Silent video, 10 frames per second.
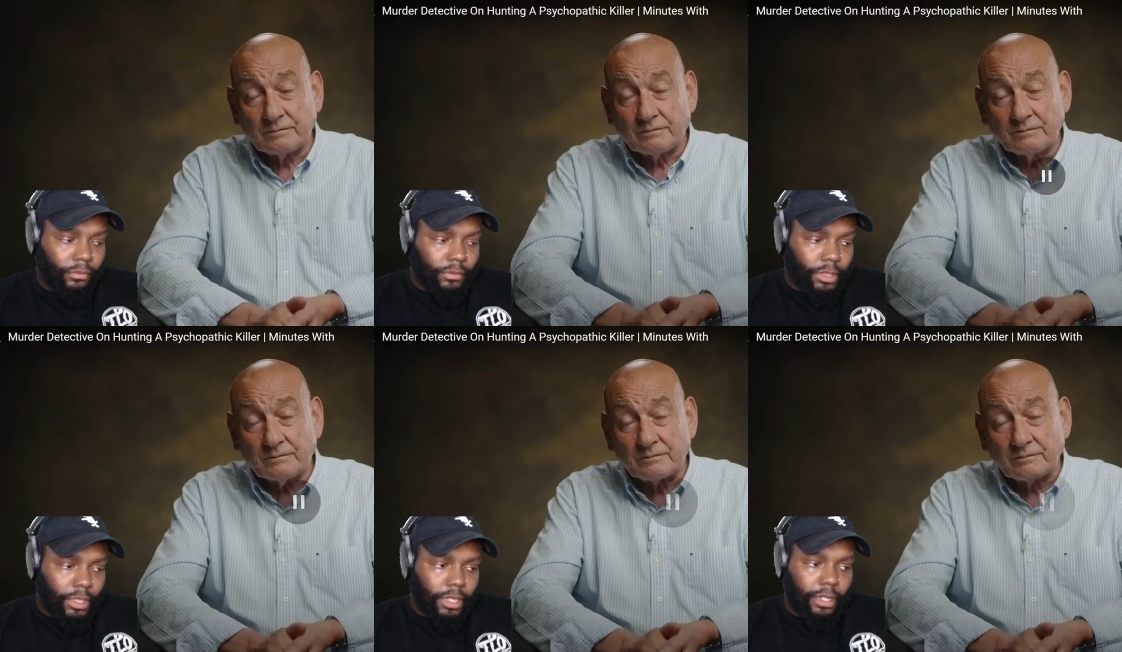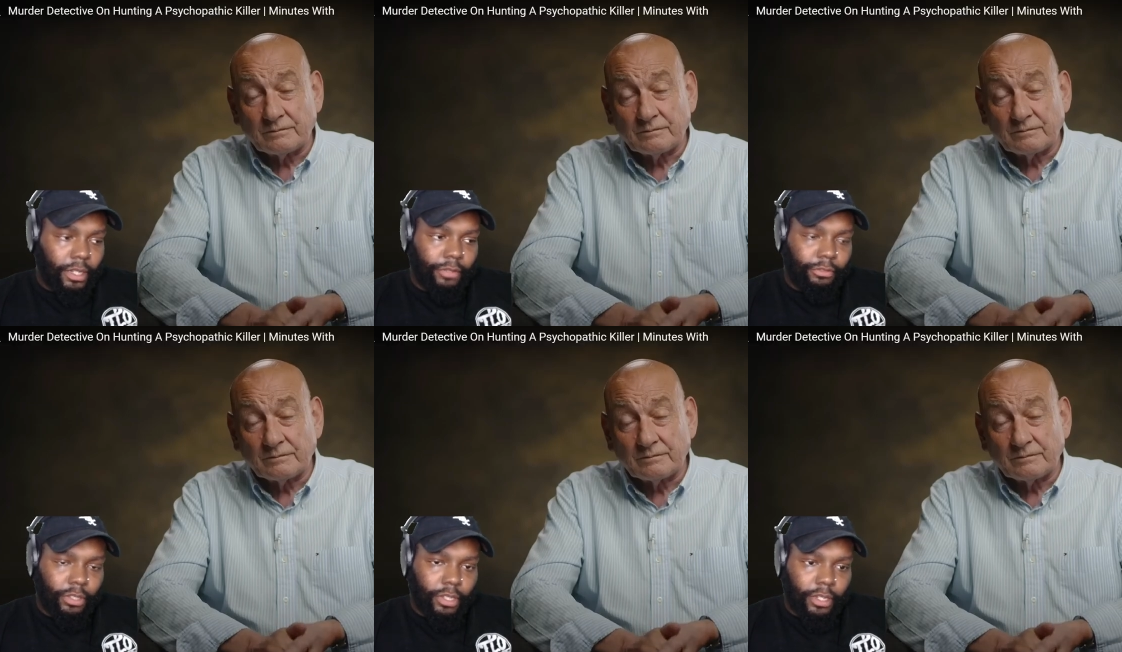Speaker 1: underneath
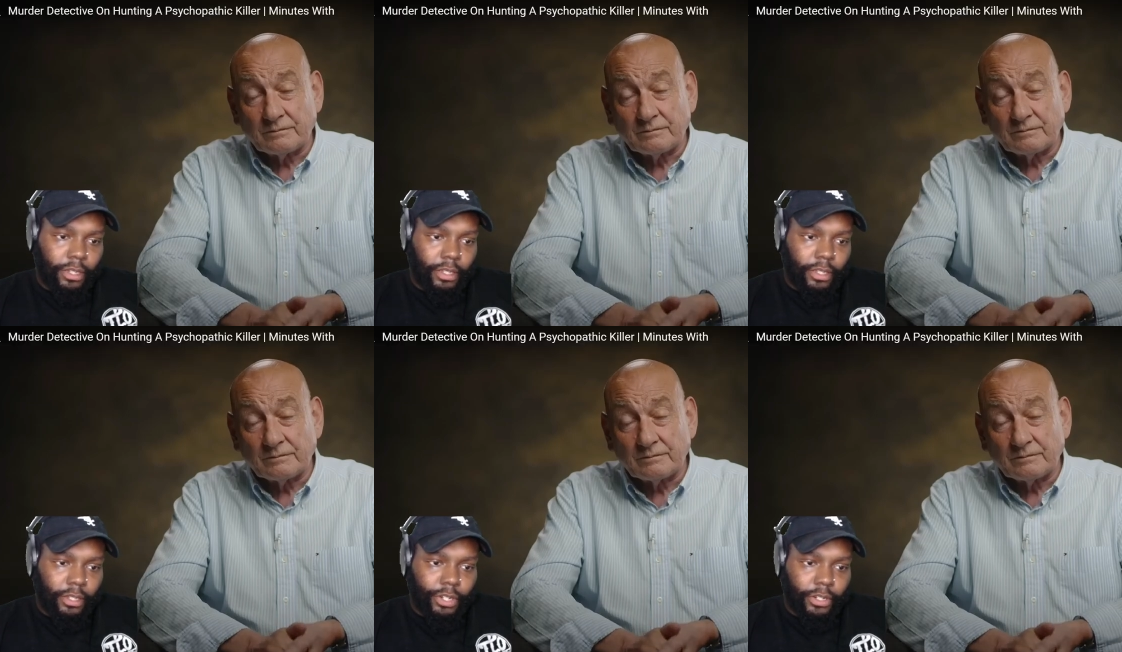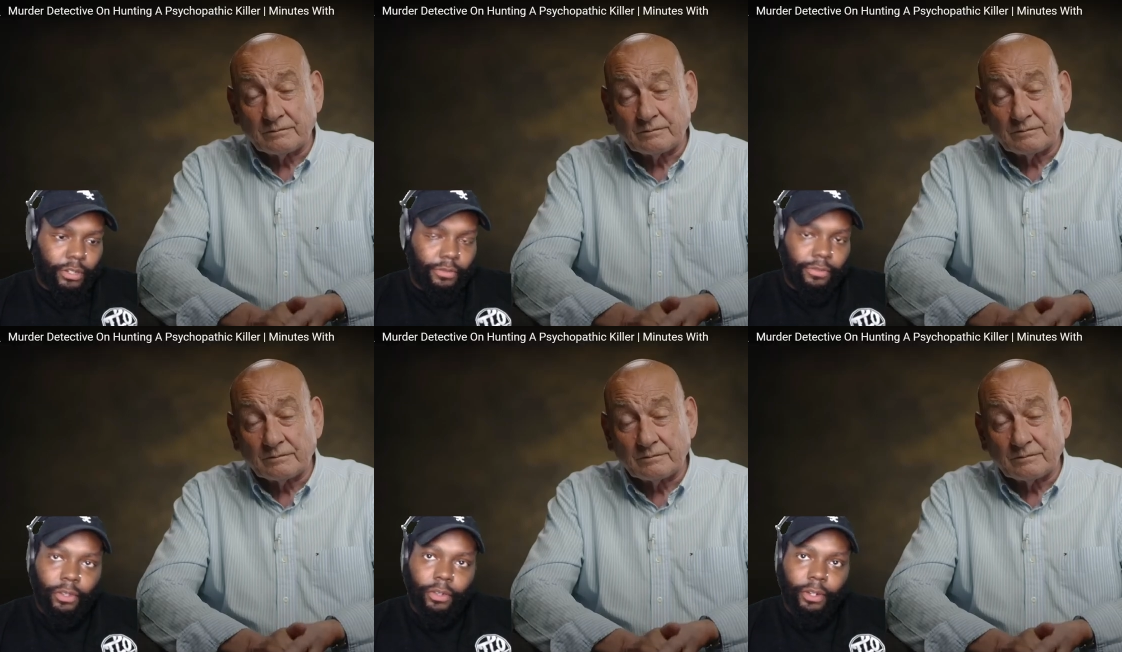the church
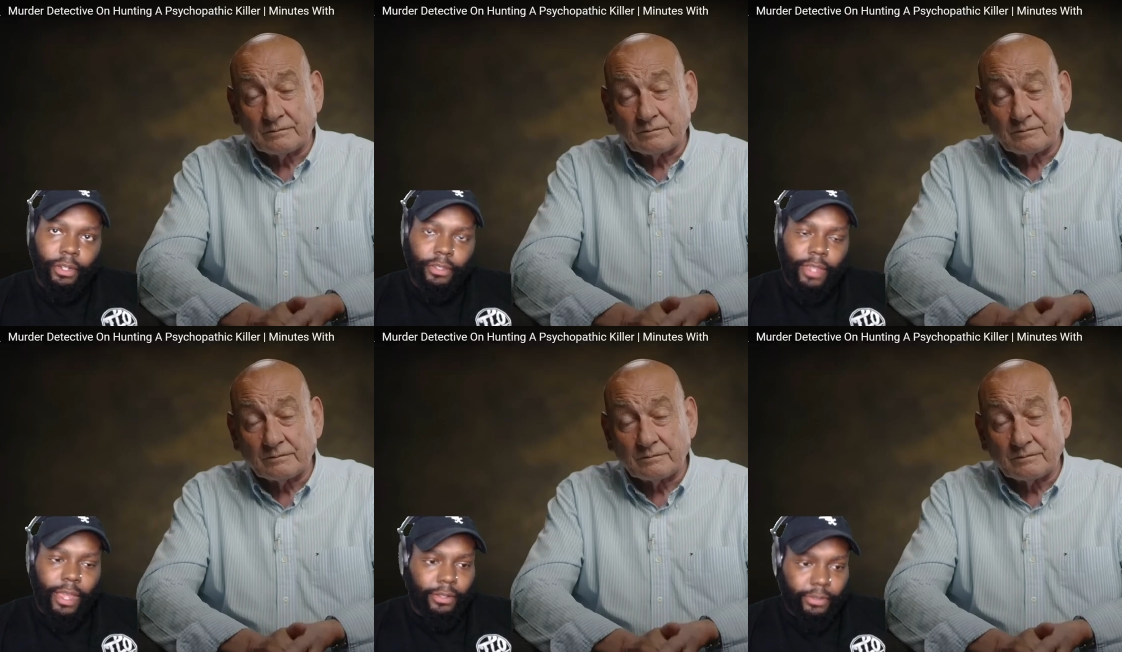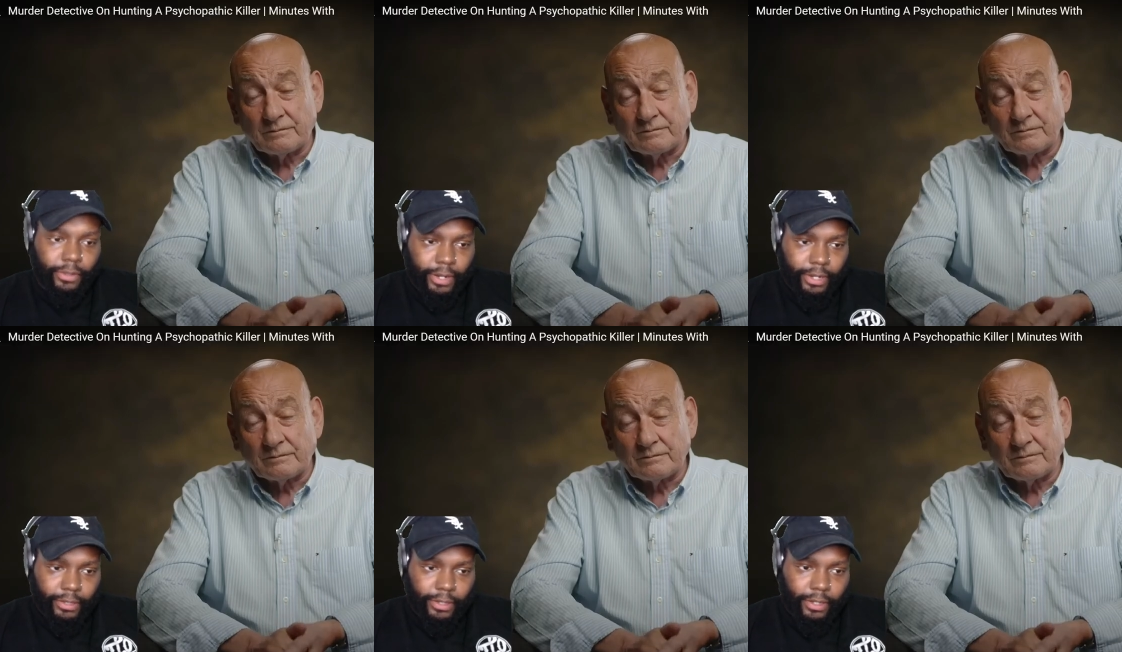floor it sounds
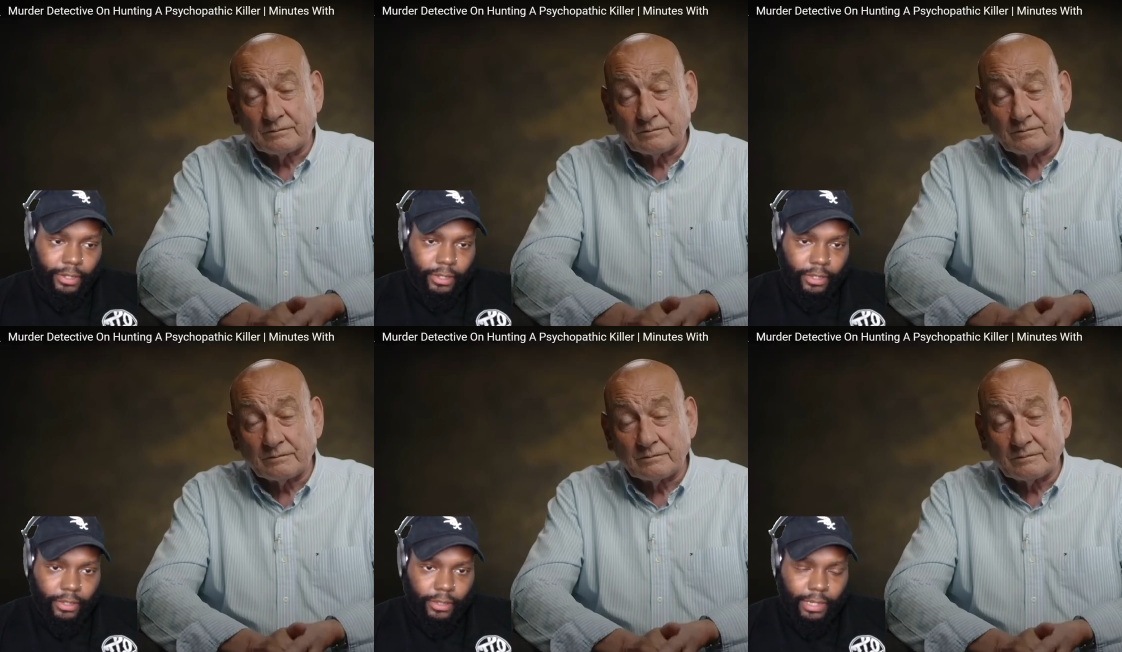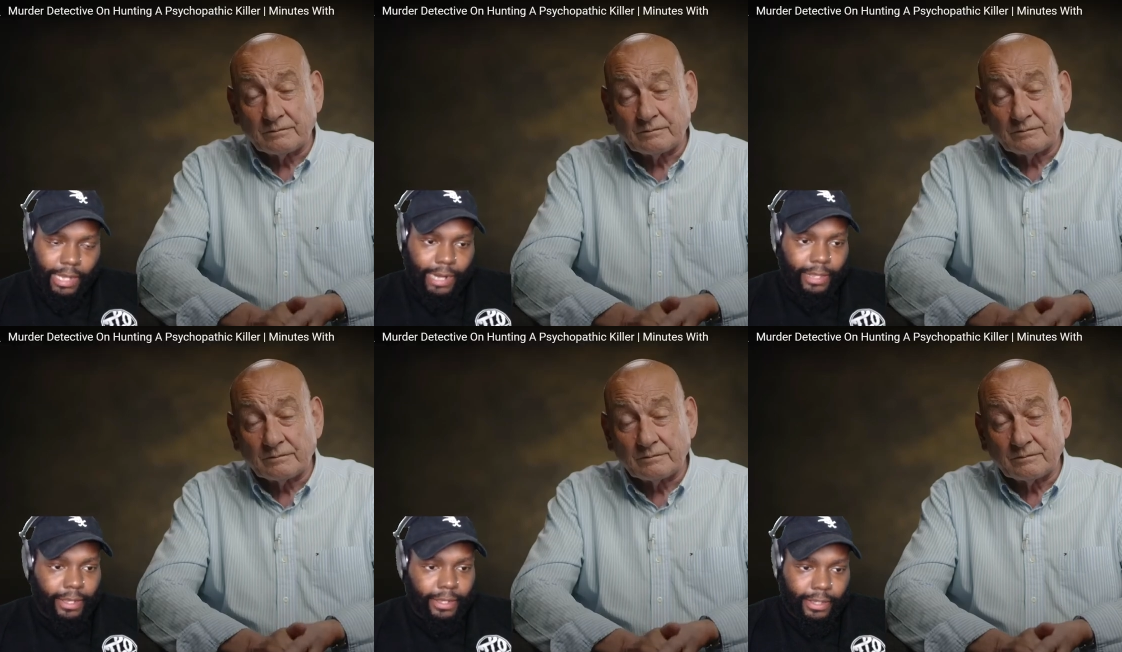crazy. It's a lot of
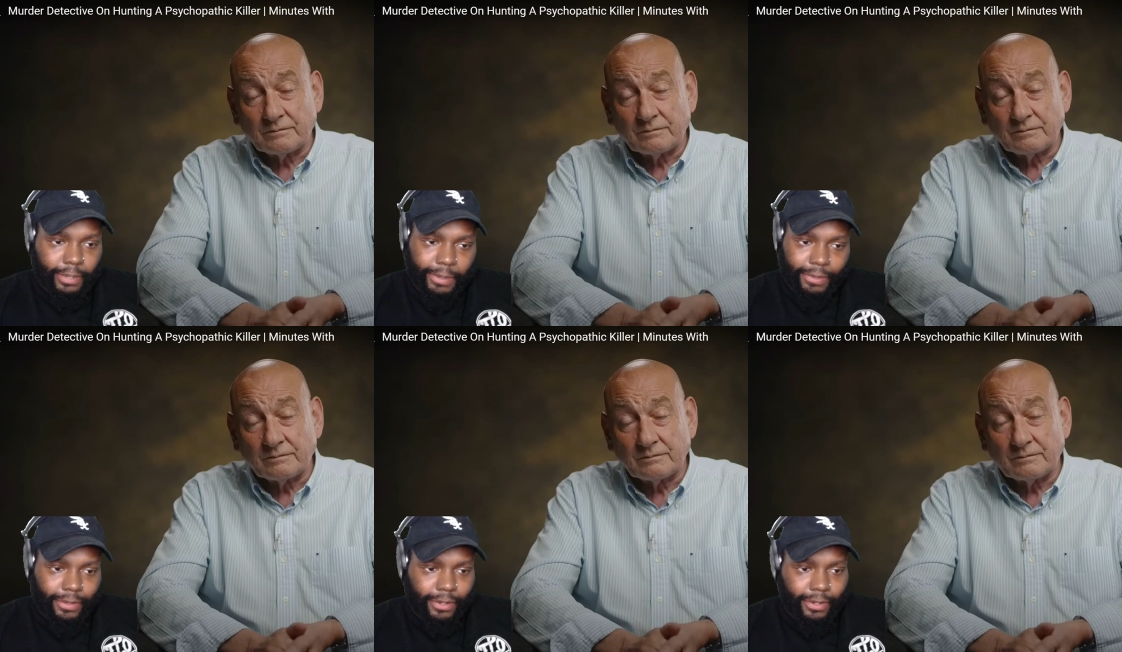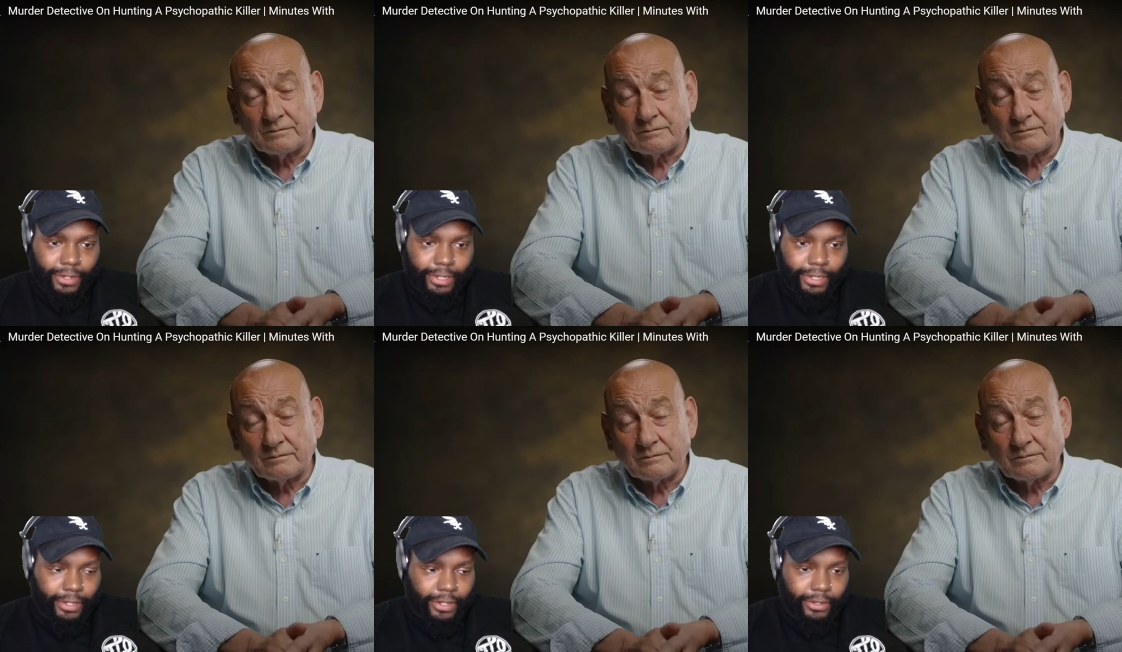things that be going on in the
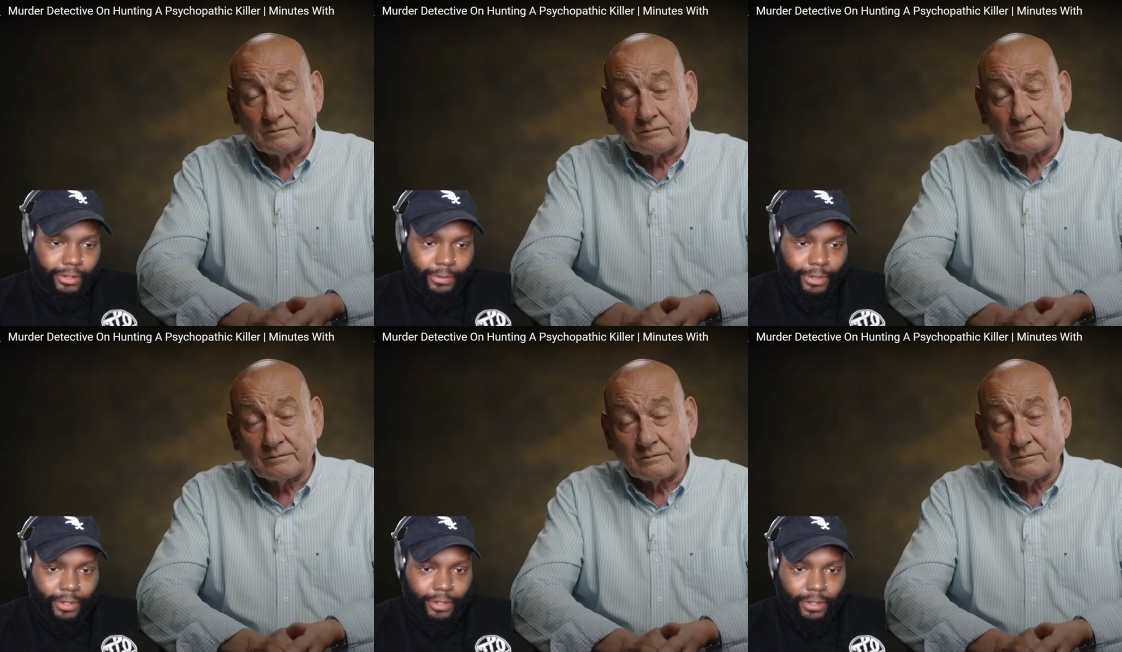church, man.